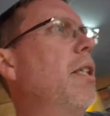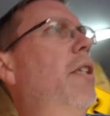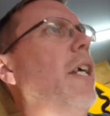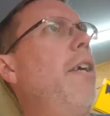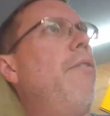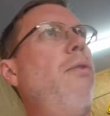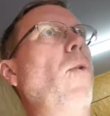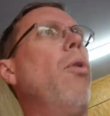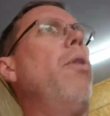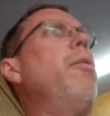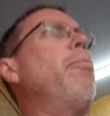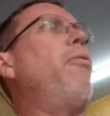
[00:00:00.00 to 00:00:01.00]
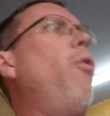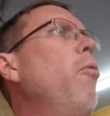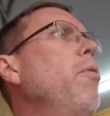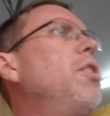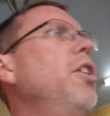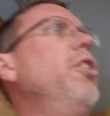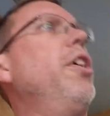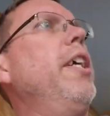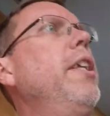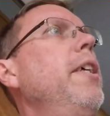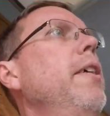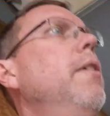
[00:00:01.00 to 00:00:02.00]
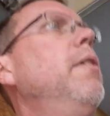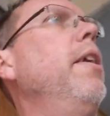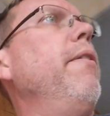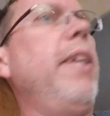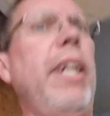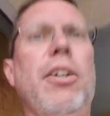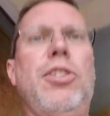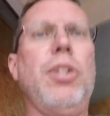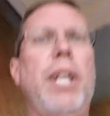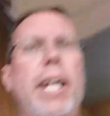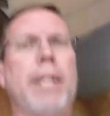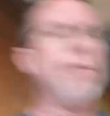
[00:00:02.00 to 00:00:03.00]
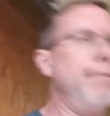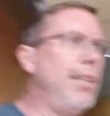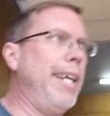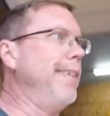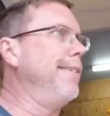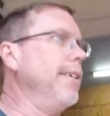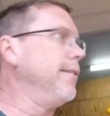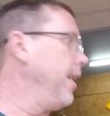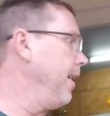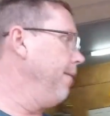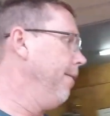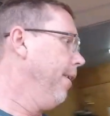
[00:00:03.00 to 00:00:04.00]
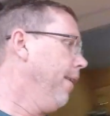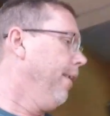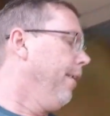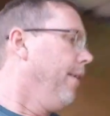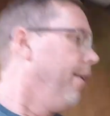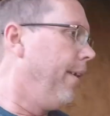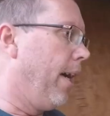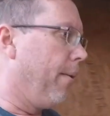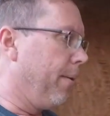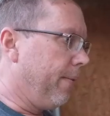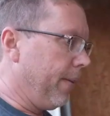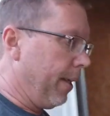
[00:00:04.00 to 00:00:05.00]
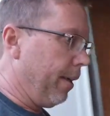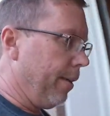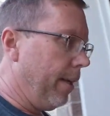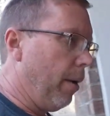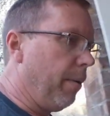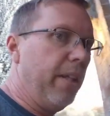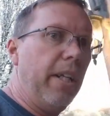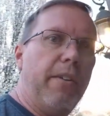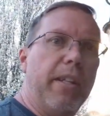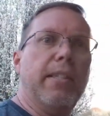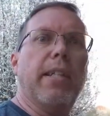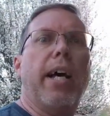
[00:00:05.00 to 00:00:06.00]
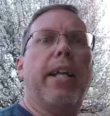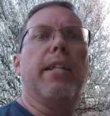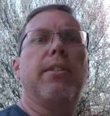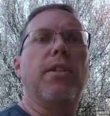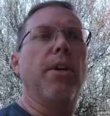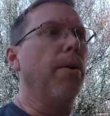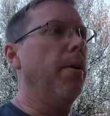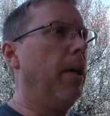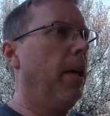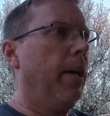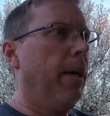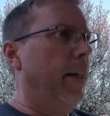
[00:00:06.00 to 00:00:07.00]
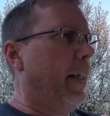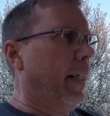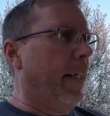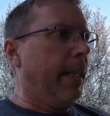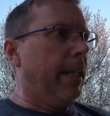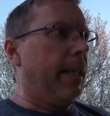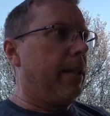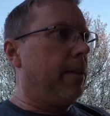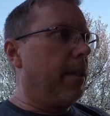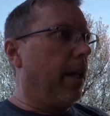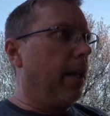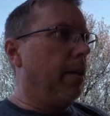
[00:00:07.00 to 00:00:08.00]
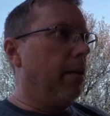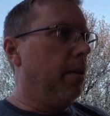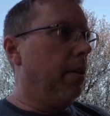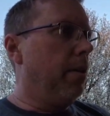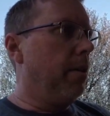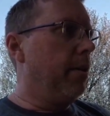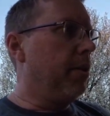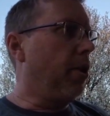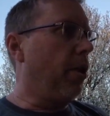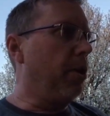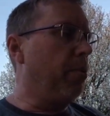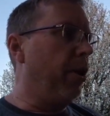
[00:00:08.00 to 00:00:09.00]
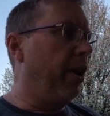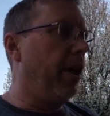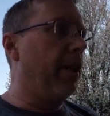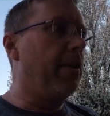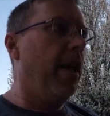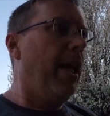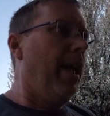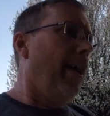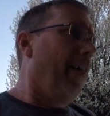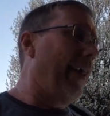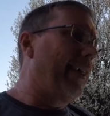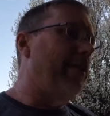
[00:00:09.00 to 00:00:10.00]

I'll tell you, for the performance that you're getting and everything else, you can't touch that. Not with any of the exotics. So it's this car is pretty nuts. Like I